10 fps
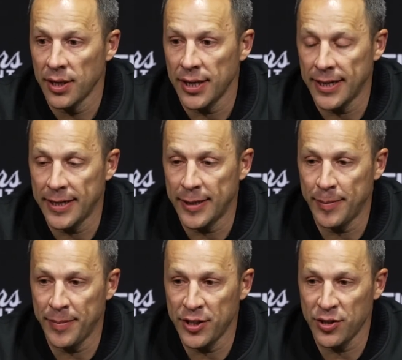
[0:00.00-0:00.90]

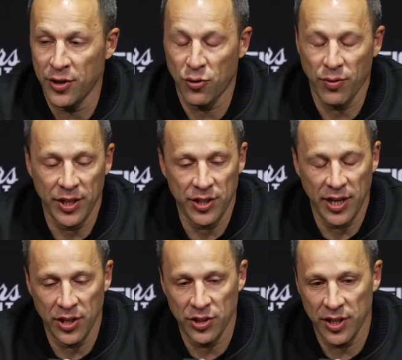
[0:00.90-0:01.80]
And so they're great
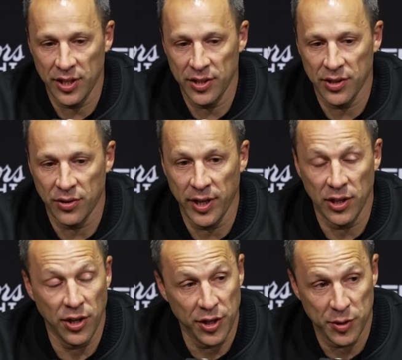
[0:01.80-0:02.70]
challenges. They're great
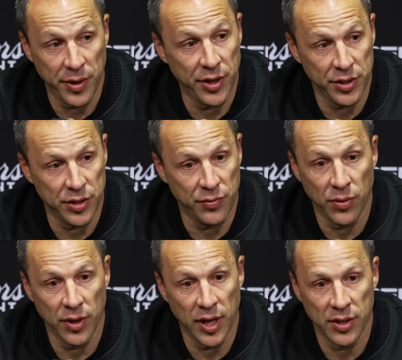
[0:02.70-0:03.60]
learning experiences
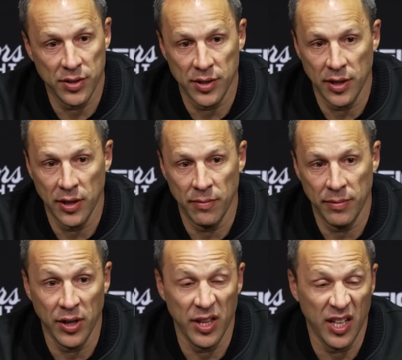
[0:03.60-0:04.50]
for us. You
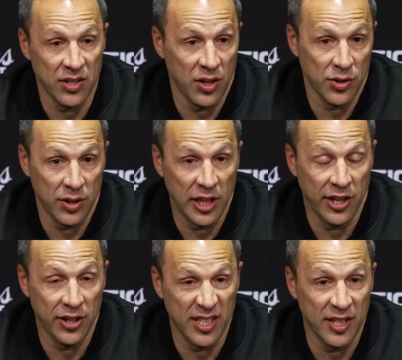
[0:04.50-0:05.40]
know, I think it's also
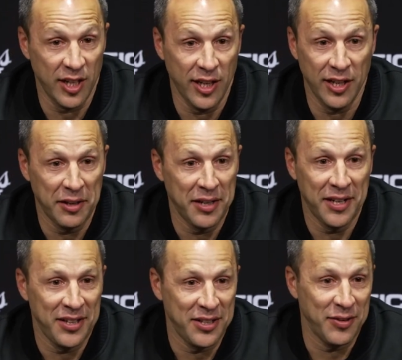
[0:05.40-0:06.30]
clear to see
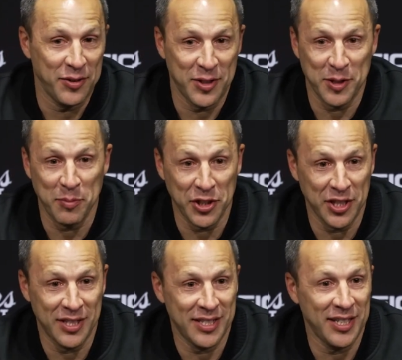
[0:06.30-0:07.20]
the differences in
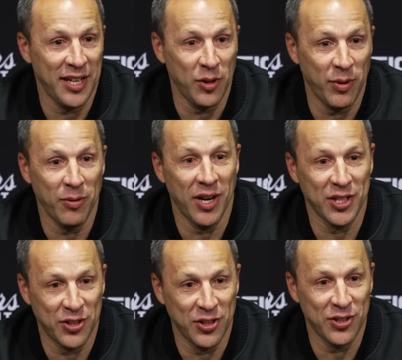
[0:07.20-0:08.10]
budgets and the way
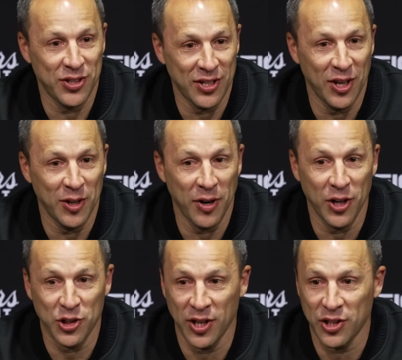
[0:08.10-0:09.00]
rosters are
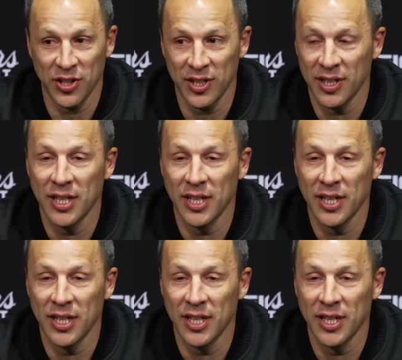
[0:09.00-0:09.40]
structured.